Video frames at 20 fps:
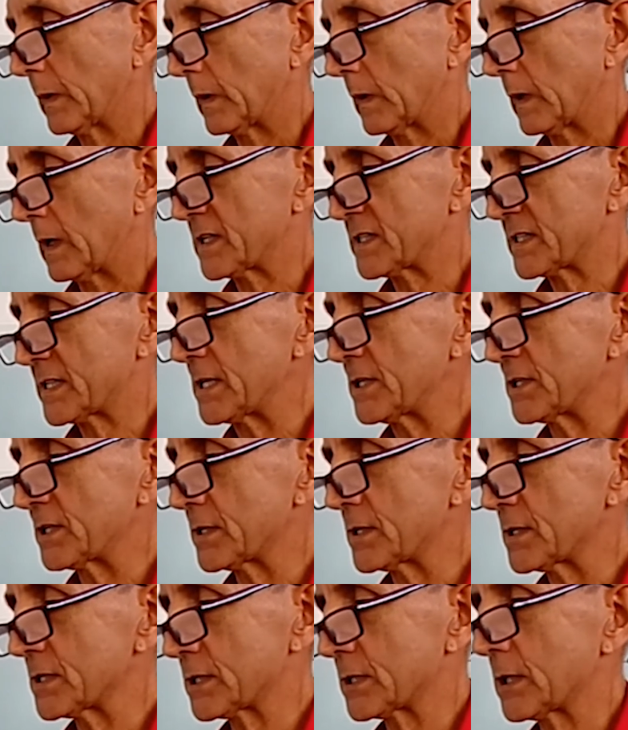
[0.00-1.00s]
a
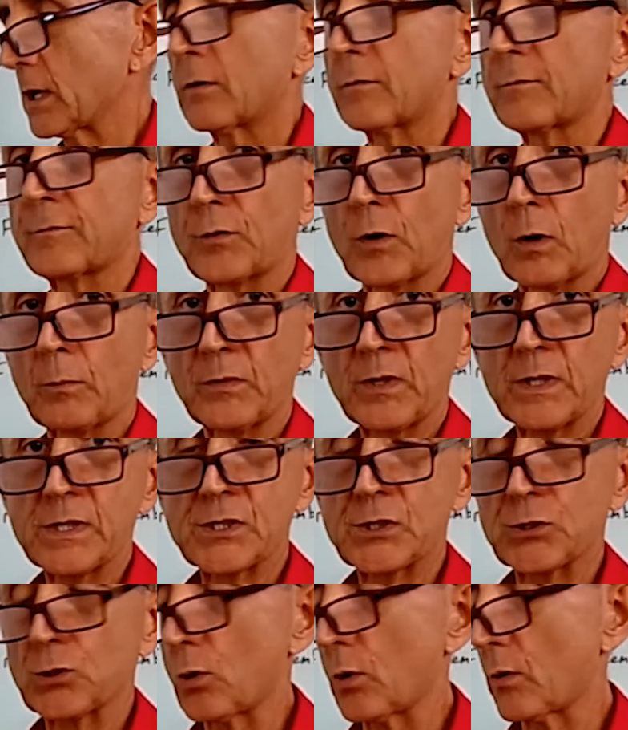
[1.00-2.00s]
sentence from this
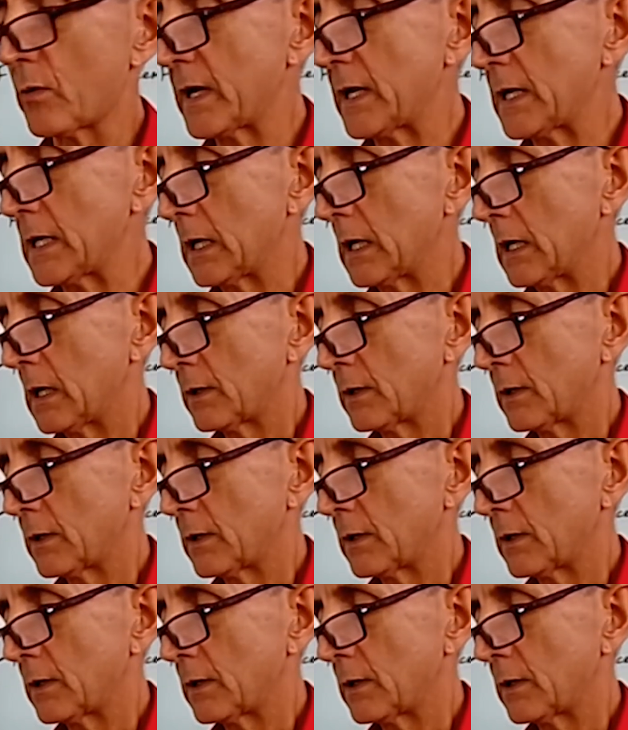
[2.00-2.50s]
story